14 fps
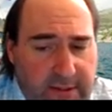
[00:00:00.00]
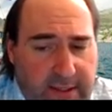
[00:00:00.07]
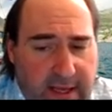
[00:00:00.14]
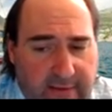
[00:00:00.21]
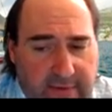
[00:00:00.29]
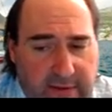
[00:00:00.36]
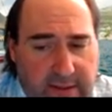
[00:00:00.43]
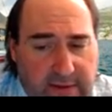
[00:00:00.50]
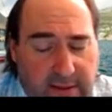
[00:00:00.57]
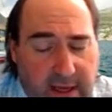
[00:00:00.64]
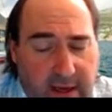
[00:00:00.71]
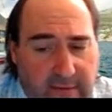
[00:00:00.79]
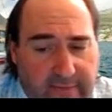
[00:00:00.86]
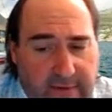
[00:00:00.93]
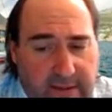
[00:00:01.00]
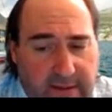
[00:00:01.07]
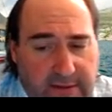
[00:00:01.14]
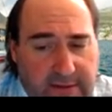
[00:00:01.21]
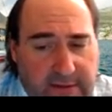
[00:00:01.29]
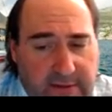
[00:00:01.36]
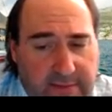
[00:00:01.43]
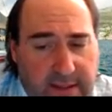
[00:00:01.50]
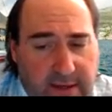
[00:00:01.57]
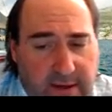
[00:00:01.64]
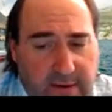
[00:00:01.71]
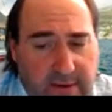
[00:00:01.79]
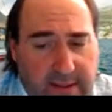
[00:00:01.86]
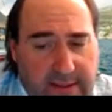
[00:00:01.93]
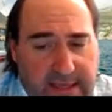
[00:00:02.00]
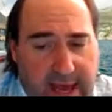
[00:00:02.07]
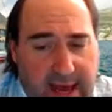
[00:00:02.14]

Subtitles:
Kelvin used to be known as